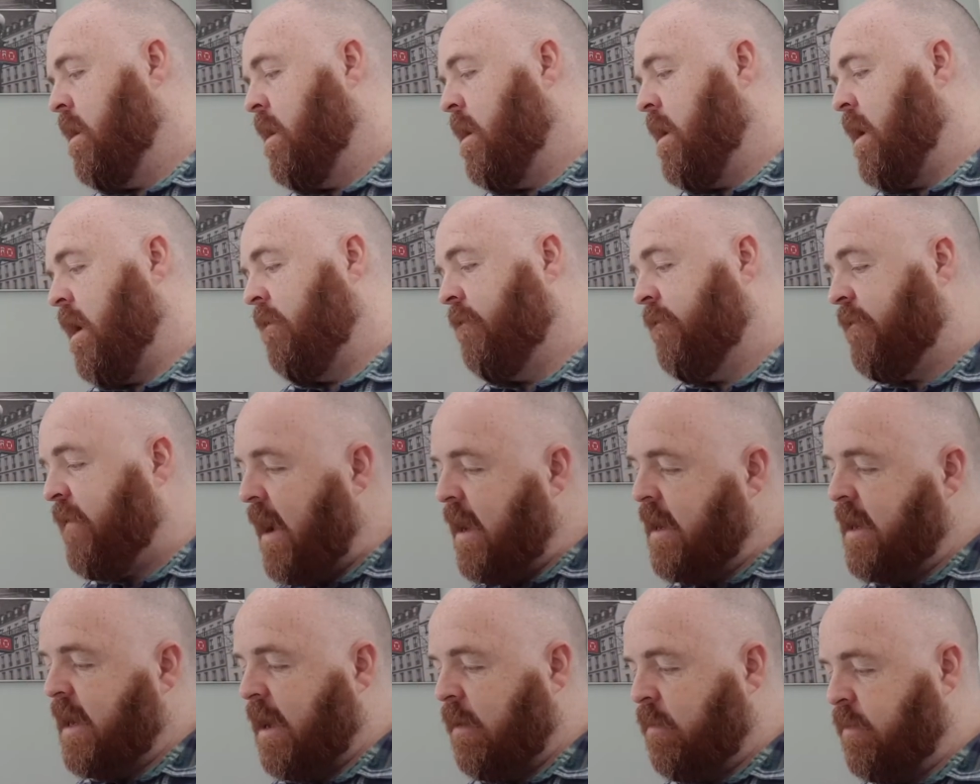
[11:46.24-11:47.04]
And
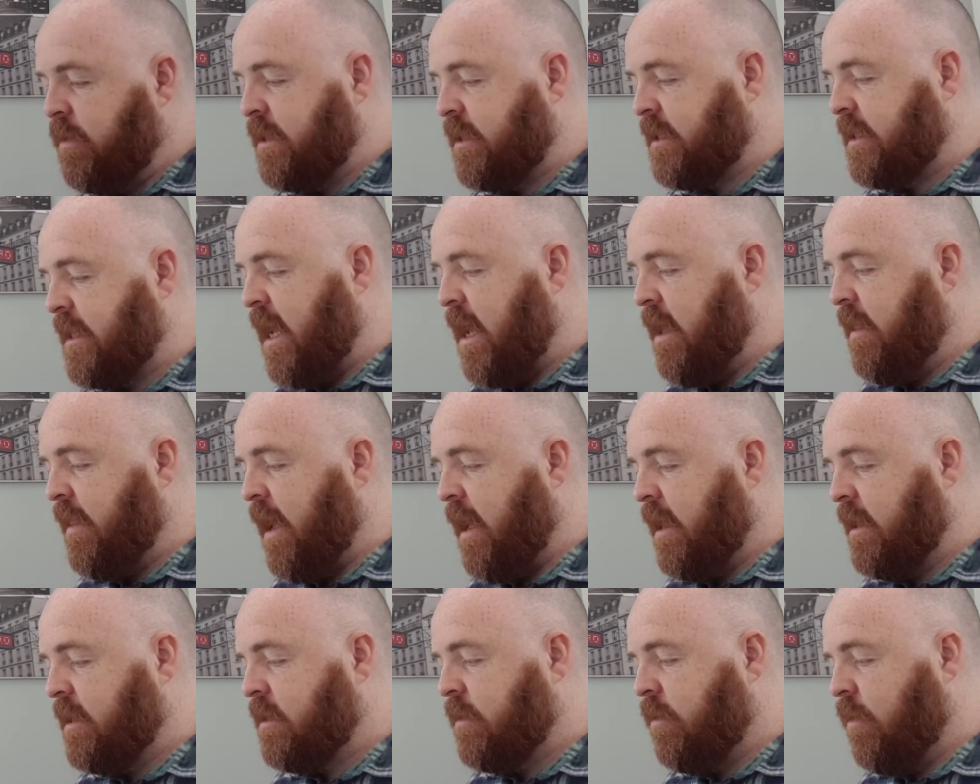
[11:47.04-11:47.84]
finally, I want to say
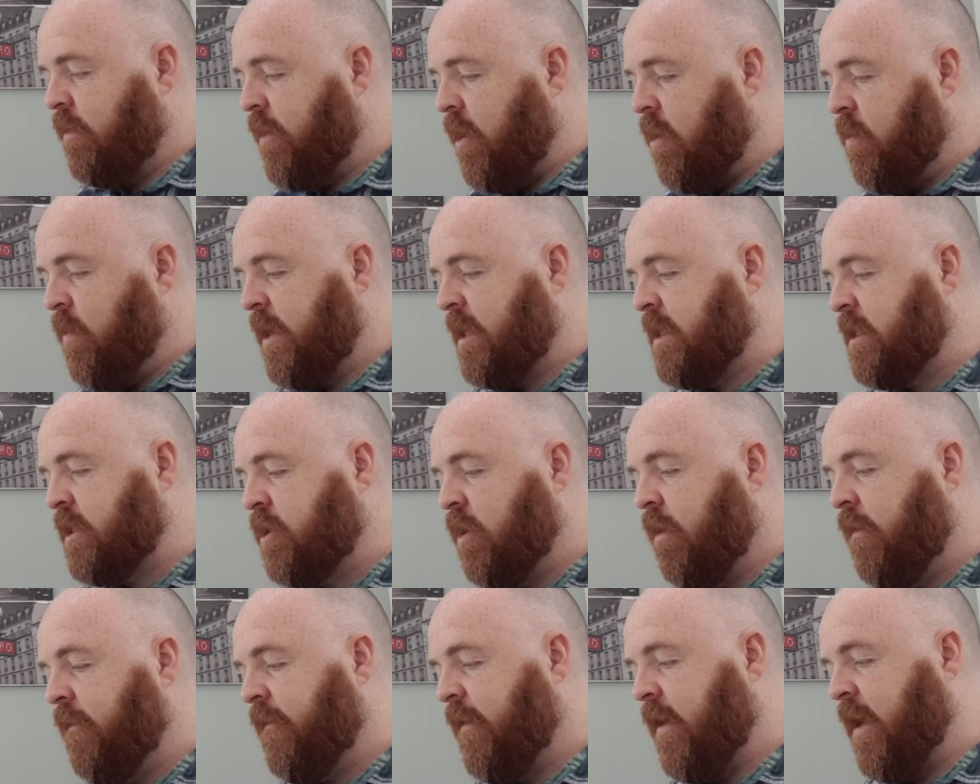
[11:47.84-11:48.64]
that although we
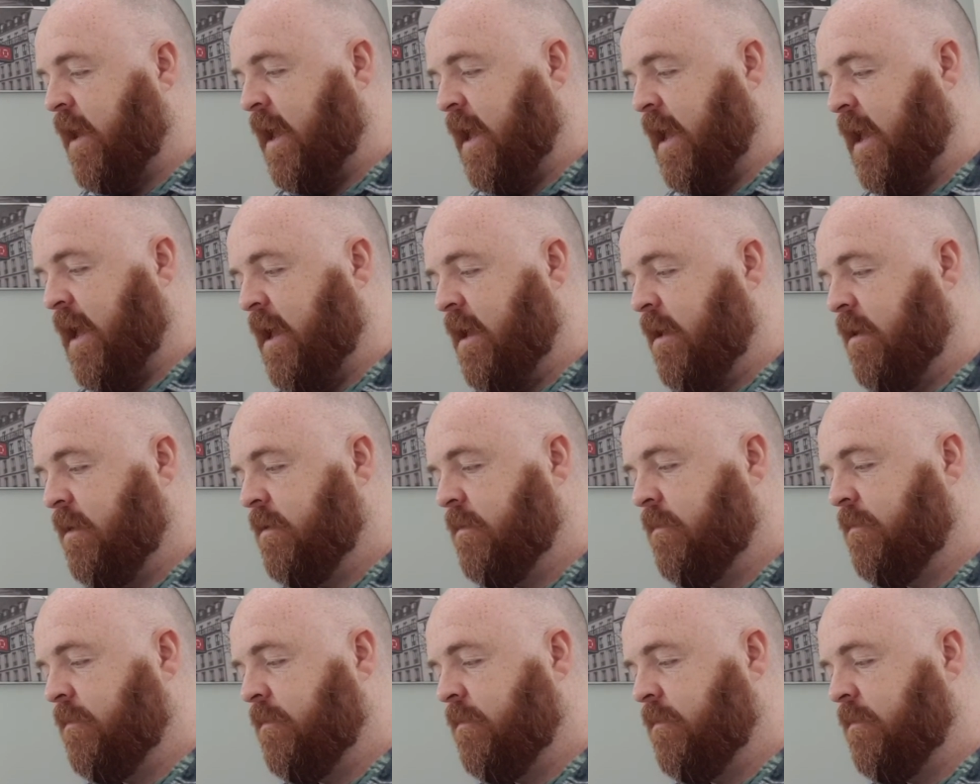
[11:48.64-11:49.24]
suffer here,